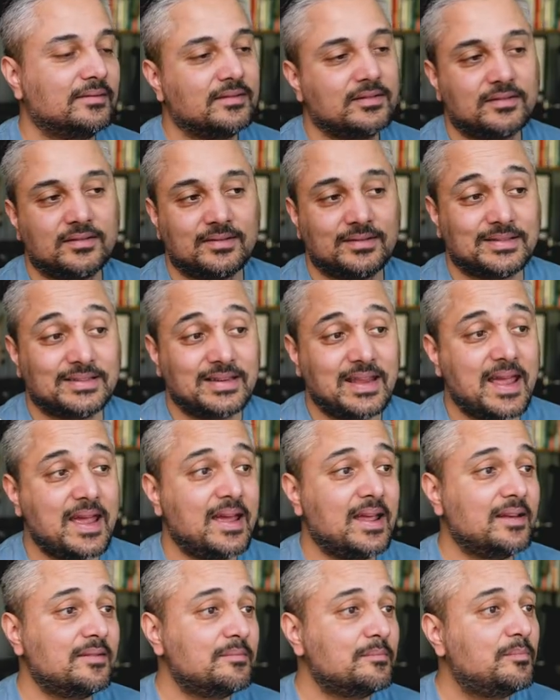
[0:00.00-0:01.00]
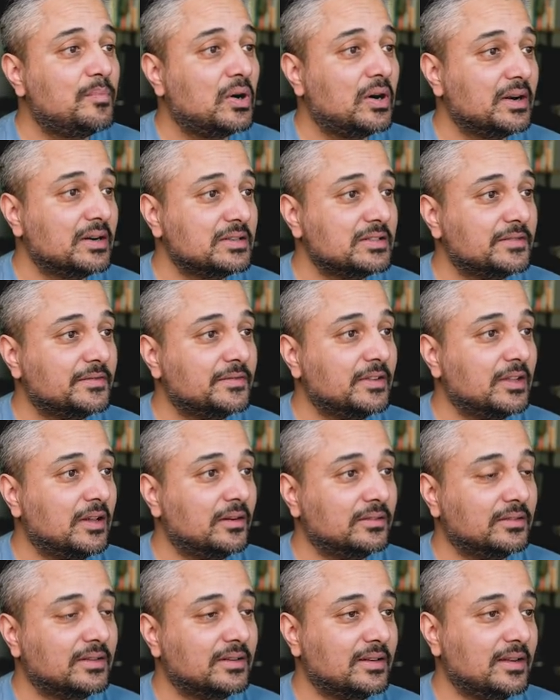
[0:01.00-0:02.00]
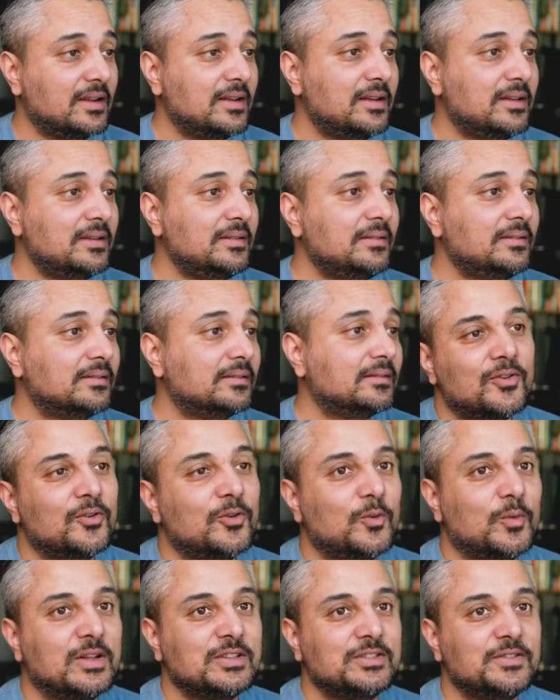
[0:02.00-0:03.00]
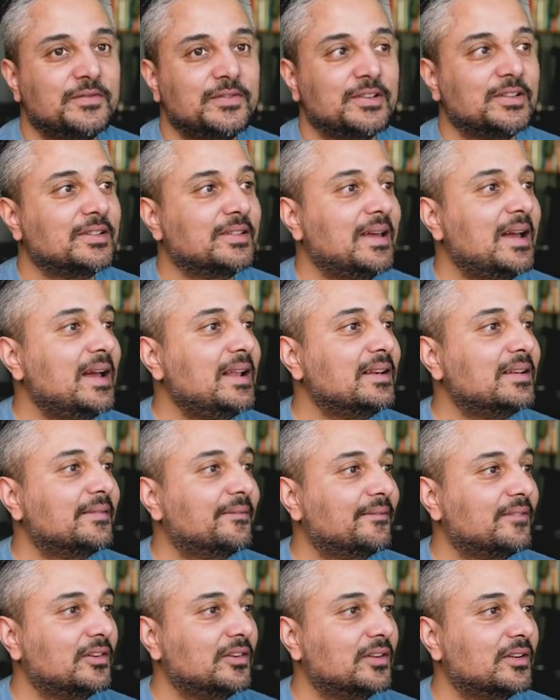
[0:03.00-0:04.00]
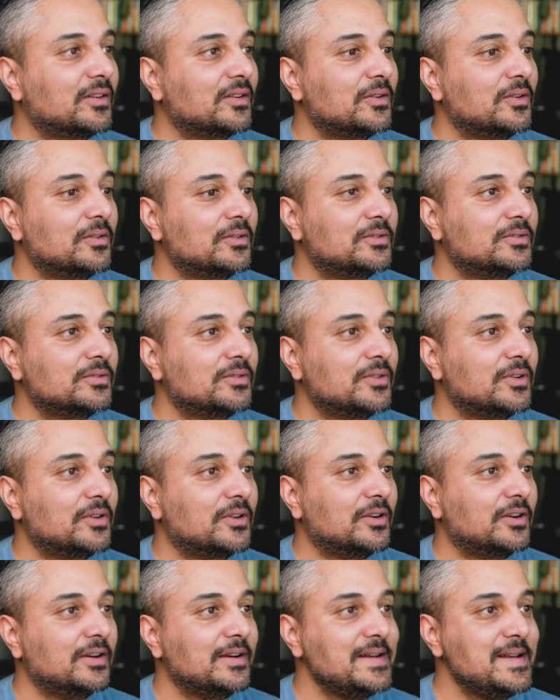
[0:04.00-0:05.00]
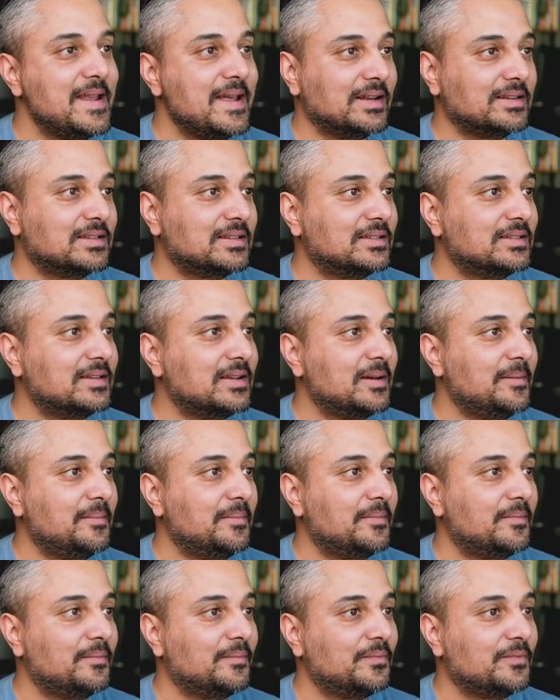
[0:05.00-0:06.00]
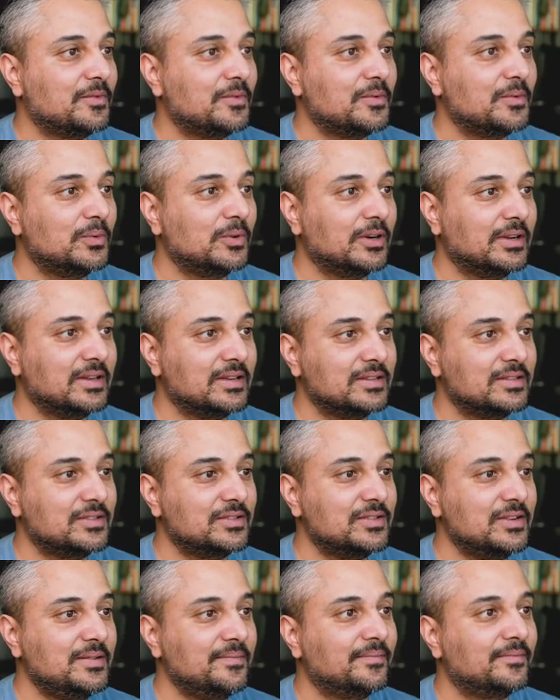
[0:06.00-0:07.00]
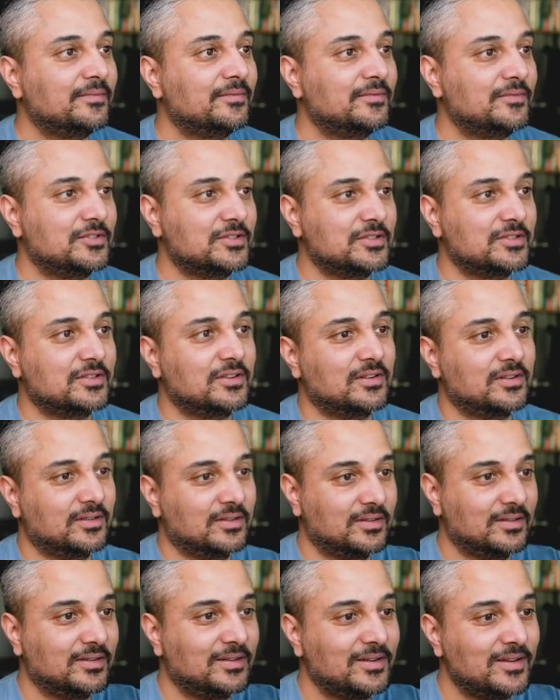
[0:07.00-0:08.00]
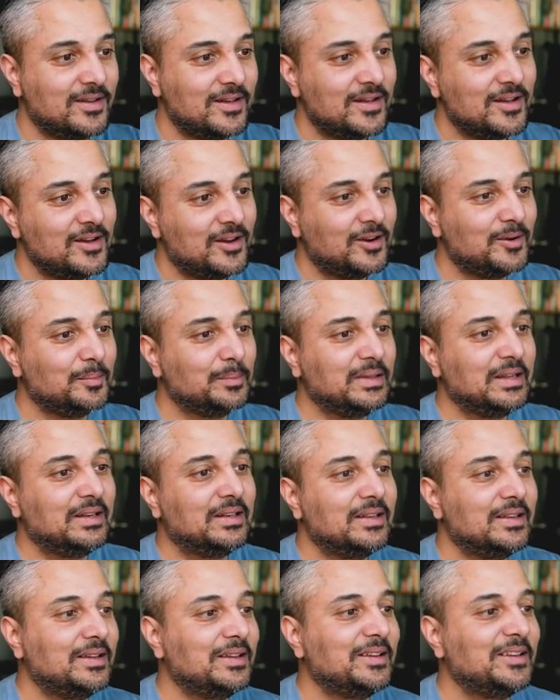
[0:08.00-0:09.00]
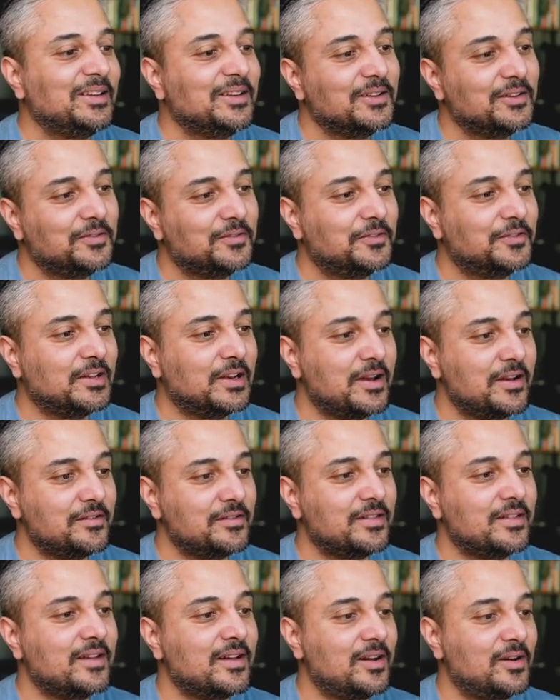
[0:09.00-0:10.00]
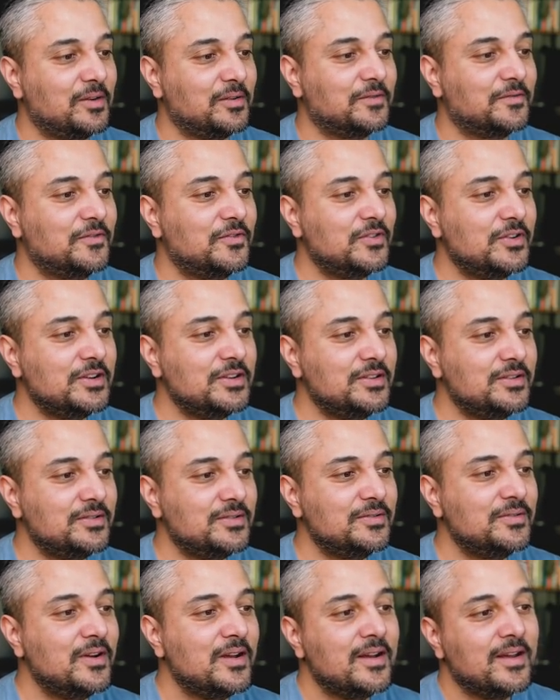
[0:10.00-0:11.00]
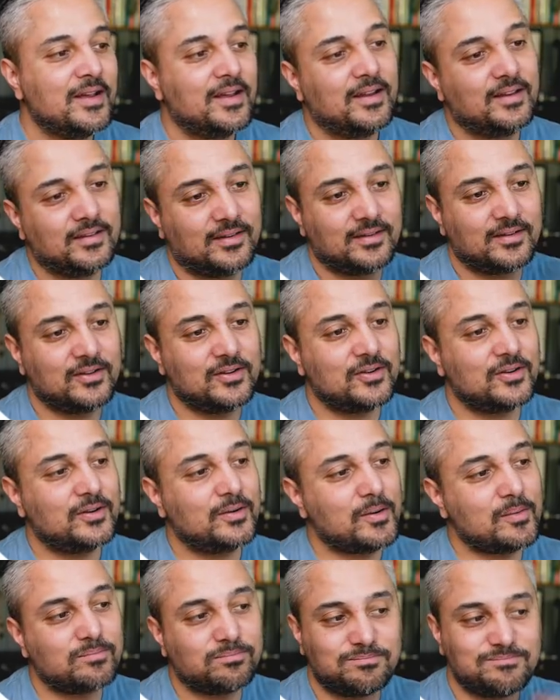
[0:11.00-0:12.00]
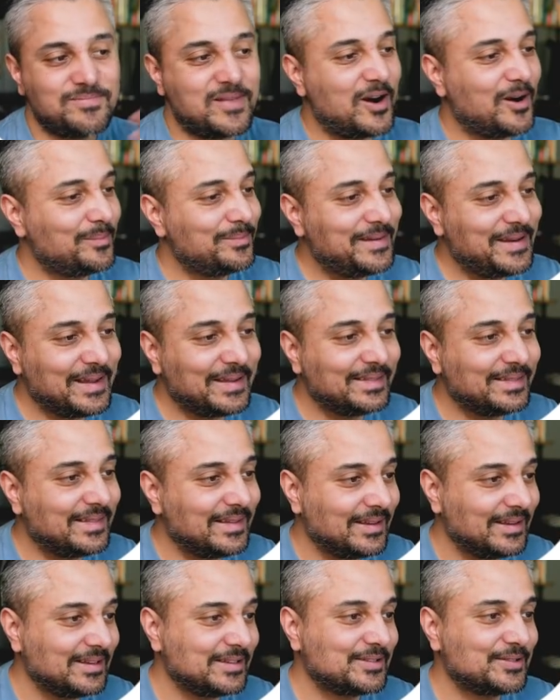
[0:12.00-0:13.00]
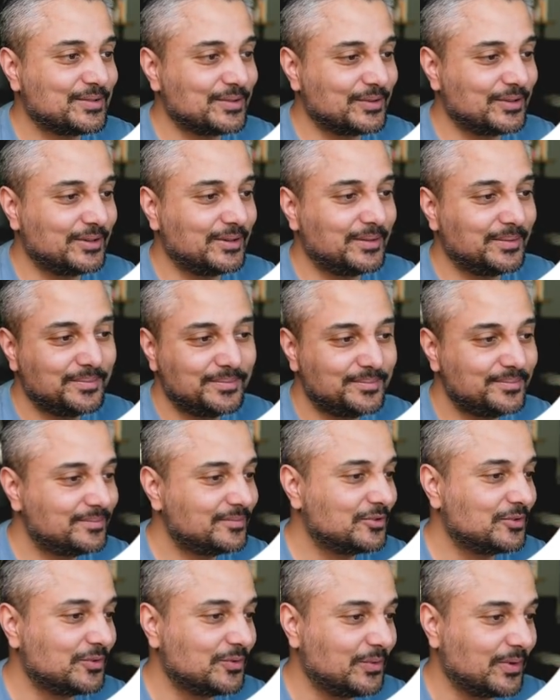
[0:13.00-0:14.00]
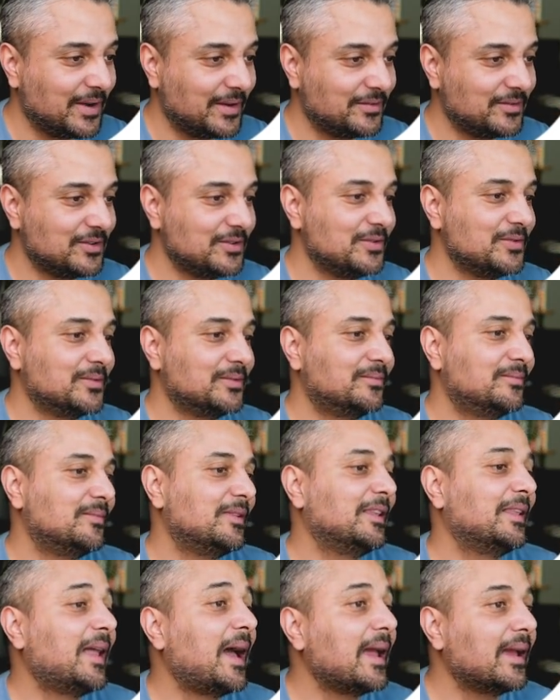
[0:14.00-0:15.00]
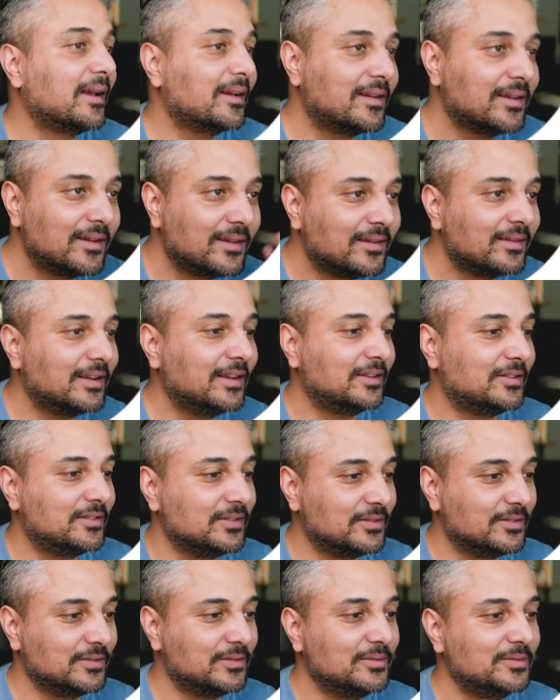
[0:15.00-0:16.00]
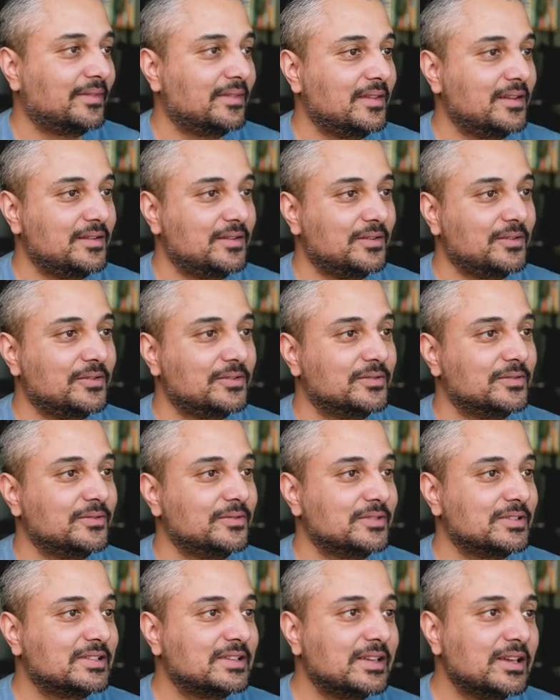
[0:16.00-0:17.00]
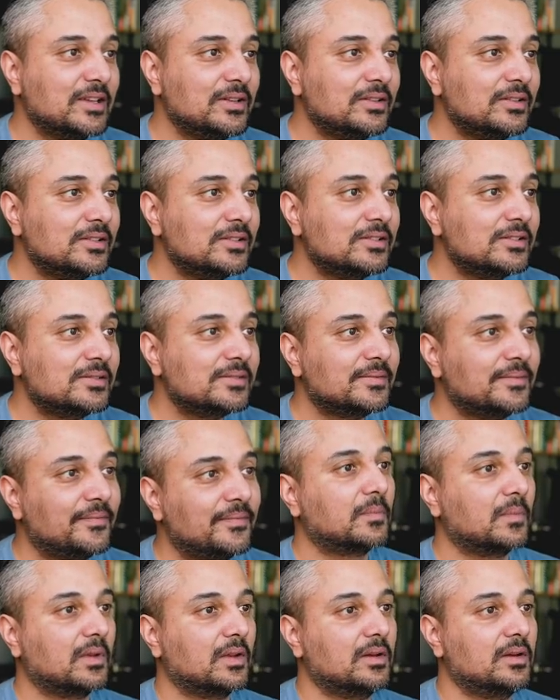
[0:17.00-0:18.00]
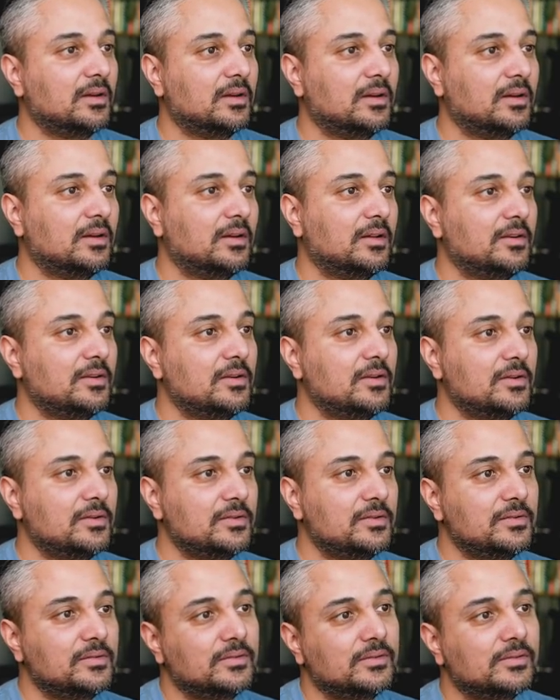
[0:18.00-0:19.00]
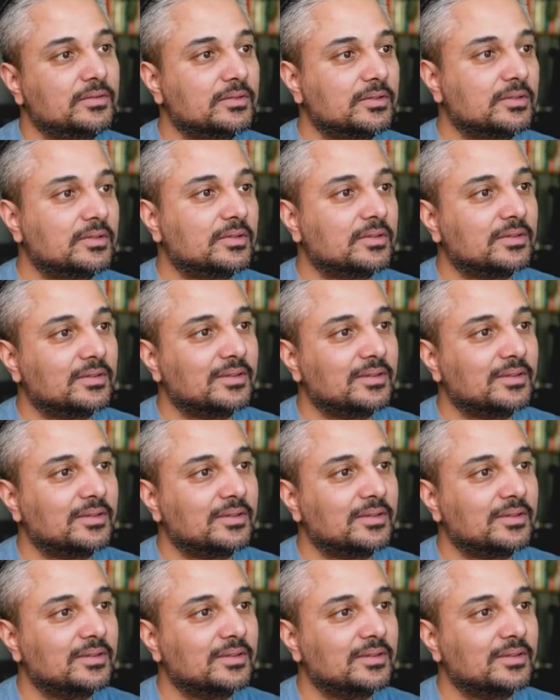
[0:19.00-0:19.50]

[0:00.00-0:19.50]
it's going to scan, parse, fill out the data. Cool, once you fill that, you can go to your next step, work history, which is gonna completely fill everything out for you. You can go update this or do whatever you would like it to do. Then you go to skills, uh, node,